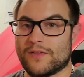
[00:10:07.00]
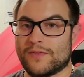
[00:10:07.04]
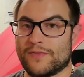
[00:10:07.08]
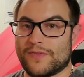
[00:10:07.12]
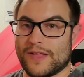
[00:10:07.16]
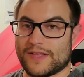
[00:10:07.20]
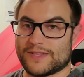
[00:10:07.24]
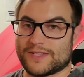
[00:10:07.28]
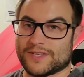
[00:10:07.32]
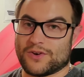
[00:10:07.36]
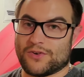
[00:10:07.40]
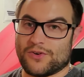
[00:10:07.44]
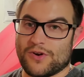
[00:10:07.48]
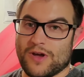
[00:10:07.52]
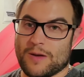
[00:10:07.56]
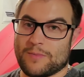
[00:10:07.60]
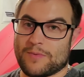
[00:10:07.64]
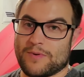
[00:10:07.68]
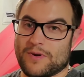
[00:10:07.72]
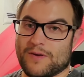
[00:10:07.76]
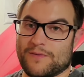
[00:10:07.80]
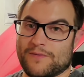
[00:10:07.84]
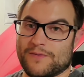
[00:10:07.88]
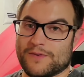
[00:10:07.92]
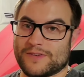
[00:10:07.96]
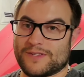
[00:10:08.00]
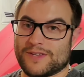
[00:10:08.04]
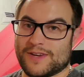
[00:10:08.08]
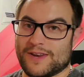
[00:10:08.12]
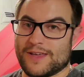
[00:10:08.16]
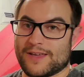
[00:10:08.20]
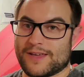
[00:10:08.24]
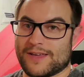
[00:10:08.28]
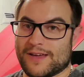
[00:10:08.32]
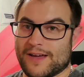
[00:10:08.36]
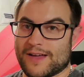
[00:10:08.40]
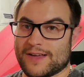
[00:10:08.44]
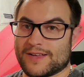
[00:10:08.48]
That's going to wrap it up for
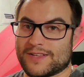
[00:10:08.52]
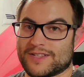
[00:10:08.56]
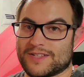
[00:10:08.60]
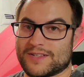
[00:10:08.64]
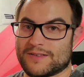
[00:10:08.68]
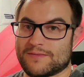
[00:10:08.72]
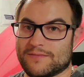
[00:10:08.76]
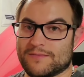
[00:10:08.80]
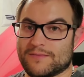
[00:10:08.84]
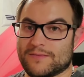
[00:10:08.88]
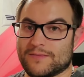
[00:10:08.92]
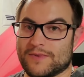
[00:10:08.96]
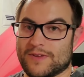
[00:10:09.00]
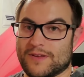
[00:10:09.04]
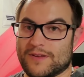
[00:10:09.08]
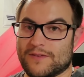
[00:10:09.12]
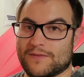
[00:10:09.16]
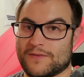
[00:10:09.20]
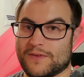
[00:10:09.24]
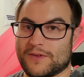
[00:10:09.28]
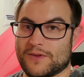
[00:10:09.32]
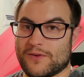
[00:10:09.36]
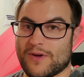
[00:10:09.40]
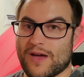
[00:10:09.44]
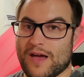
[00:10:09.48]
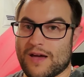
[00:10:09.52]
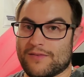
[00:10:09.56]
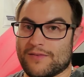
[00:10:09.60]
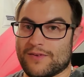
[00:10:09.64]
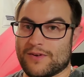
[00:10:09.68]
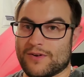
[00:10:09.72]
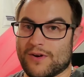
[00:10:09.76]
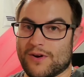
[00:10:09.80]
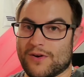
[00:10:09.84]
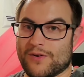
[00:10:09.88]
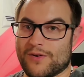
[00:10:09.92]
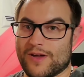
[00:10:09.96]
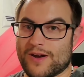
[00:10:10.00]
today, guys. If you
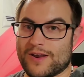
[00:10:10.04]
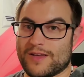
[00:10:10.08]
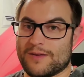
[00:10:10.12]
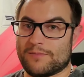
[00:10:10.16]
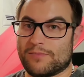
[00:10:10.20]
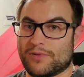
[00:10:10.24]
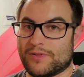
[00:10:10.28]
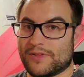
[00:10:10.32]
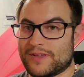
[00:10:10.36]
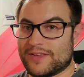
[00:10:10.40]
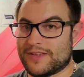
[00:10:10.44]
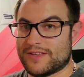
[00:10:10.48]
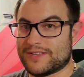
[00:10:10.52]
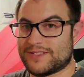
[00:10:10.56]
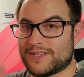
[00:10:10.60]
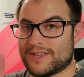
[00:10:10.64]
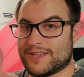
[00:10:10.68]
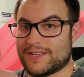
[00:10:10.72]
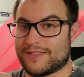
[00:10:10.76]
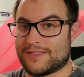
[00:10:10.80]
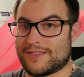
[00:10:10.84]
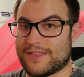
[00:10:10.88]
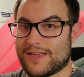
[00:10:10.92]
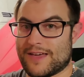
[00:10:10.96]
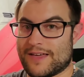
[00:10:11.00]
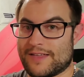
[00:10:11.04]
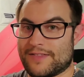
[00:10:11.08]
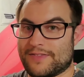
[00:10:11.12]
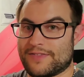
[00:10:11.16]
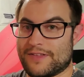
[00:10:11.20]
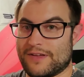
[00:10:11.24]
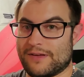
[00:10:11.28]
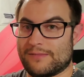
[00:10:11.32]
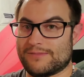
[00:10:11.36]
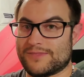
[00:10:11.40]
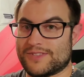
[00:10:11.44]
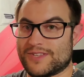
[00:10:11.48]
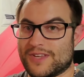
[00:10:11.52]
haven't already, please hit that
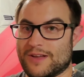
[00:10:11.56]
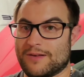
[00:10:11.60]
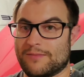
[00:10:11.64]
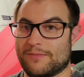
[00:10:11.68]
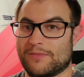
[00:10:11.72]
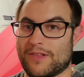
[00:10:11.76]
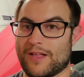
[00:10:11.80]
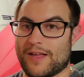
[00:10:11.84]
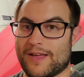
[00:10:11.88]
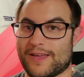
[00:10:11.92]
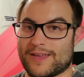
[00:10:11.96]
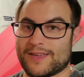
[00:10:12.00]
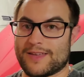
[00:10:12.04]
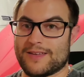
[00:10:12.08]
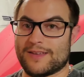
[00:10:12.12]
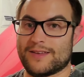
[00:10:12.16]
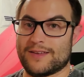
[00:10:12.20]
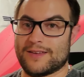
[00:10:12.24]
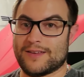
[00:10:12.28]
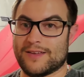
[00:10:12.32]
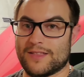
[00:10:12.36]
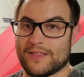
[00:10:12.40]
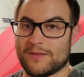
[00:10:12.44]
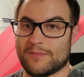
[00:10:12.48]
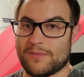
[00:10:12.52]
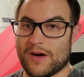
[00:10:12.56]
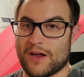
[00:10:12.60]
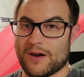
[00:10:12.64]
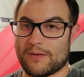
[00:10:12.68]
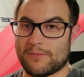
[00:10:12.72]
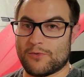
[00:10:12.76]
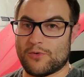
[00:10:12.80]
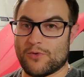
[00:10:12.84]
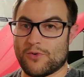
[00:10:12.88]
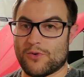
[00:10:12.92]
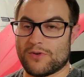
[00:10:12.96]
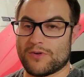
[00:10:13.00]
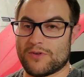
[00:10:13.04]
thumbs up like in the
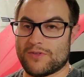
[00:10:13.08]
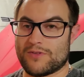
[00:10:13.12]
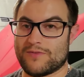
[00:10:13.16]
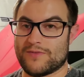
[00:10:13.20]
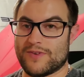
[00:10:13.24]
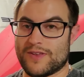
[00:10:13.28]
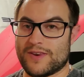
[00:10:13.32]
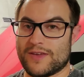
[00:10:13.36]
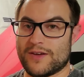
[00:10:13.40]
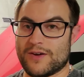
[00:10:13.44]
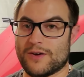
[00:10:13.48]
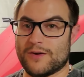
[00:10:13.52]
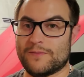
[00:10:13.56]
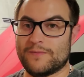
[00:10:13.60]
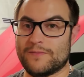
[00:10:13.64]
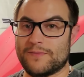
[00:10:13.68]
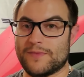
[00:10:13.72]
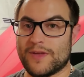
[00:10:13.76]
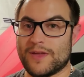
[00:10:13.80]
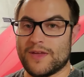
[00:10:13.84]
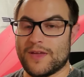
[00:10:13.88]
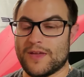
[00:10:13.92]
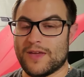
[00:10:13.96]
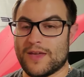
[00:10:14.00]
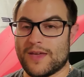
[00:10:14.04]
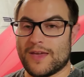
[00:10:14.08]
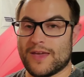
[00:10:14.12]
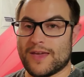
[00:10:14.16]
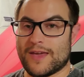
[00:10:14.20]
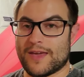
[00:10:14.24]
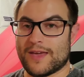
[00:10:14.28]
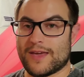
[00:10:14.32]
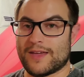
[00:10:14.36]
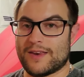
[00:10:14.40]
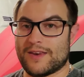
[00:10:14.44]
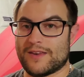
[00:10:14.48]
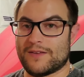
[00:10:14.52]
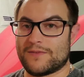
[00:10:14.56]
bottom corner of the video.
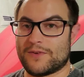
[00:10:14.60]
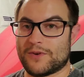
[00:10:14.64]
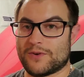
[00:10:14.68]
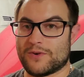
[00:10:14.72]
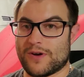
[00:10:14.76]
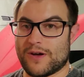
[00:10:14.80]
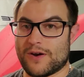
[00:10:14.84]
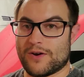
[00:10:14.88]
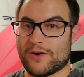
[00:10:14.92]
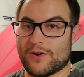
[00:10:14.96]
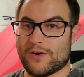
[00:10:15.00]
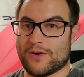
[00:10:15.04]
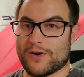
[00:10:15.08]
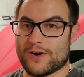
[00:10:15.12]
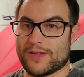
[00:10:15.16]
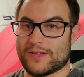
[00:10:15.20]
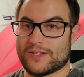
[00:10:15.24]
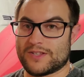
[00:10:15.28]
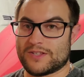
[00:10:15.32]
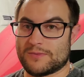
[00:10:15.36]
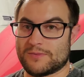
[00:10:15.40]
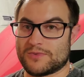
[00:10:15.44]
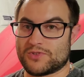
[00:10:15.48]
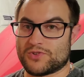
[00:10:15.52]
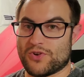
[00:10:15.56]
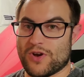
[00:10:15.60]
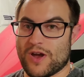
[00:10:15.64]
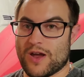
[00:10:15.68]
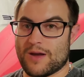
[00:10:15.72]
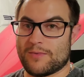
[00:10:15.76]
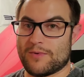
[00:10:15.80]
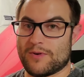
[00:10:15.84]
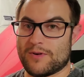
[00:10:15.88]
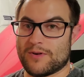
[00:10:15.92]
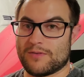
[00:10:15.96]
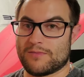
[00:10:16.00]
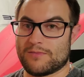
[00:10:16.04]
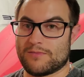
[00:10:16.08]
And if you're not already a
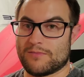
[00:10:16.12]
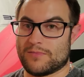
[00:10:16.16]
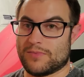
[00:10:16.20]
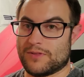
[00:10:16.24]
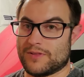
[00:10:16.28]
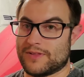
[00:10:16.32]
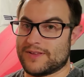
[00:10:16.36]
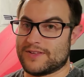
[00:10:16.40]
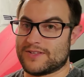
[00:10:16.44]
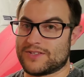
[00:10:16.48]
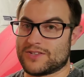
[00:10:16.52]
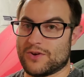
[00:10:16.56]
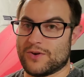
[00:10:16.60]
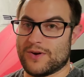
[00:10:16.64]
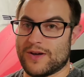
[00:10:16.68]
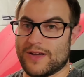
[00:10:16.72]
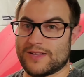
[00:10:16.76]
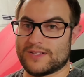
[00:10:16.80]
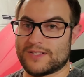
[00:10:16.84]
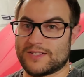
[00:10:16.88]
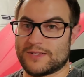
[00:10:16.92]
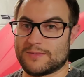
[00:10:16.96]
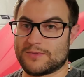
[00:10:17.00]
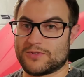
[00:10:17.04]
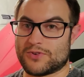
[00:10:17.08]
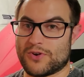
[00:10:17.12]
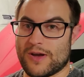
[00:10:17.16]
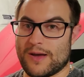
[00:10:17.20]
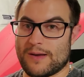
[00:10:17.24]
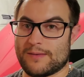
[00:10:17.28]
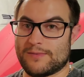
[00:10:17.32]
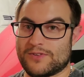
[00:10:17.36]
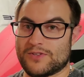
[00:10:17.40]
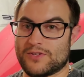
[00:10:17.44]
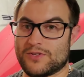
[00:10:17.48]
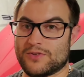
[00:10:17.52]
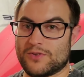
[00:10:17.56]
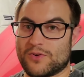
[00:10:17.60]
subscriber, please go ahead and
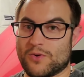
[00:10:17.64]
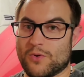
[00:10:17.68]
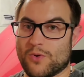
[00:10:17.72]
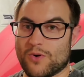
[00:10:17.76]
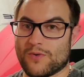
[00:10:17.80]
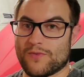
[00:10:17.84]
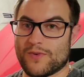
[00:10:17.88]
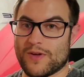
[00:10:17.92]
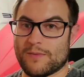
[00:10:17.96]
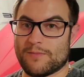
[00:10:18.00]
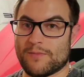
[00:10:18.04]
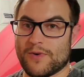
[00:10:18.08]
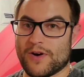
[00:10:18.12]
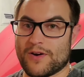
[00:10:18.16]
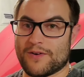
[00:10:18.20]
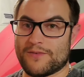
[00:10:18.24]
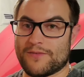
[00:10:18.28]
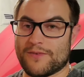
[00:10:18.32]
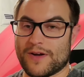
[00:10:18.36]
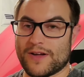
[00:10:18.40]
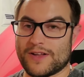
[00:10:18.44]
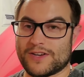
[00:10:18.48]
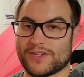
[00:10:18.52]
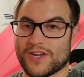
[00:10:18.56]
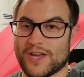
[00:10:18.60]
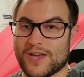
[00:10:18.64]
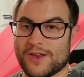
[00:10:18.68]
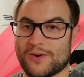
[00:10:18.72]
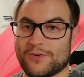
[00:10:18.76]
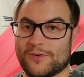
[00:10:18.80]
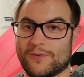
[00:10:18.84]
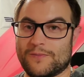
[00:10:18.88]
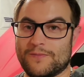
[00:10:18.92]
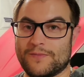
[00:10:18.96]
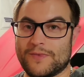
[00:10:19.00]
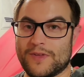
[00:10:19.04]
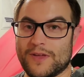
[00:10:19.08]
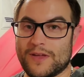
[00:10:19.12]
subscribe to Corvette Modified
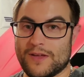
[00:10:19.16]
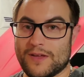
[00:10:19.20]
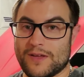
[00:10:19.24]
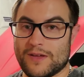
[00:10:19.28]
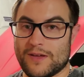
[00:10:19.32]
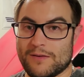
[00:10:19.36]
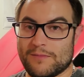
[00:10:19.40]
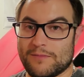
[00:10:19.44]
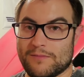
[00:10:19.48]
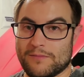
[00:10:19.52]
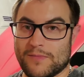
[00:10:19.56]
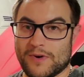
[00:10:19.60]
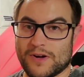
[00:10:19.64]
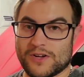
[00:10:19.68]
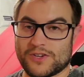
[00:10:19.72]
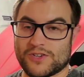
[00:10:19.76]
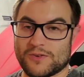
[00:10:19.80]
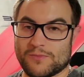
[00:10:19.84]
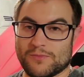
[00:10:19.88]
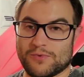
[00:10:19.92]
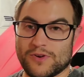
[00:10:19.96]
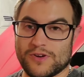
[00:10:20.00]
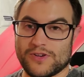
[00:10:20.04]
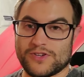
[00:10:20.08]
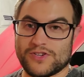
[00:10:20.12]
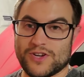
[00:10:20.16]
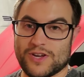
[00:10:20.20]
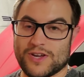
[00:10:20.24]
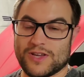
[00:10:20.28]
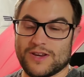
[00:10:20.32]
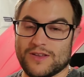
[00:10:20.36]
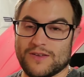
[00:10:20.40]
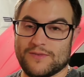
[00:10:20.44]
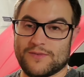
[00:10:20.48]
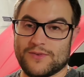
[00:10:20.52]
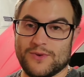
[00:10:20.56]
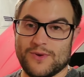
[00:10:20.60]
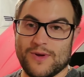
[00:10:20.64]
channel. Much
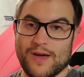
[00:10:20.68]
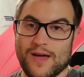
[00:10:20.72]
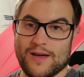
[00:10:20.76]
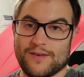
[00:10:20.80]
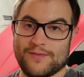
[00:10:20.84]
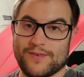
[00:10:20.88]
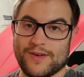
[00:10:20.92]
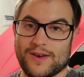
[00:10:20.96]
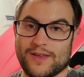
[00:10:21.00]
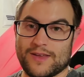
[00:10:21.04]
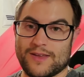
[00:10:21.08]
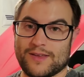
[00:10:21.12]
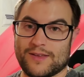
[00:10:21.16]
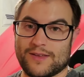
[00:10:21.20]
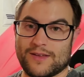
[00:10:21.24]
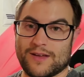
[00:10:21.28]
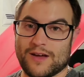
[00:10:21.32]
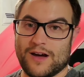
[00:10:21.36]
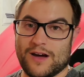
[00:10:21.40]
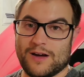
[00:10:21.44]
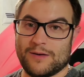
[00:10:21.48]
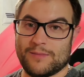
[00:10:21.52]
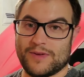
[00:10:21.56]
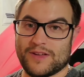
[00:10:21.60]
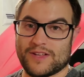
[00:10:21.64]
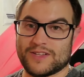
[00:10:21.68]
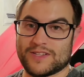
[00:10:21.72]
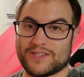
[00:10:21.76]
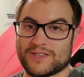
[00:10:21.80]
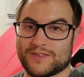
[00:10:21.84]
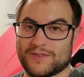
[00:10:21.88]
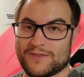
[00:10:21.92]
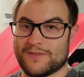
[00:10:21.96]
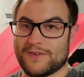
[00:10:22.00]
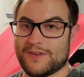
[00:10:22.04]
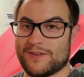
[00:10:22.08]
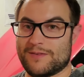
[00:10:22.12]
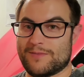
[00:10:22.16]
appreciated. If you have any comments,
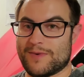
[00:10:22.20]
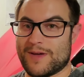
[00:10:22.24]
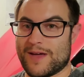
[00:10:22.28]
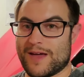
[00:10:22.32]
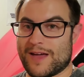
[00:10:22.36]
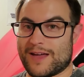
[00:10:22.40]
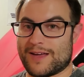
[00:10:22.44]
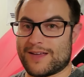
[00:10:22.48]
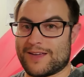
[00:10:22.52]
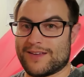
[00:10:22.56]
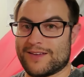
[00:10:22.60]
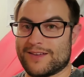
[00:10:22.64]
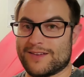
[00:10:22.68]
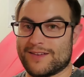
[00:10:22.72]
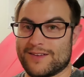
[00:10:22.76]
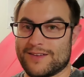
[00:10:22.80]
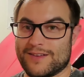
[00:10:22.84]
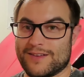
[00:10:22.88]
feedback,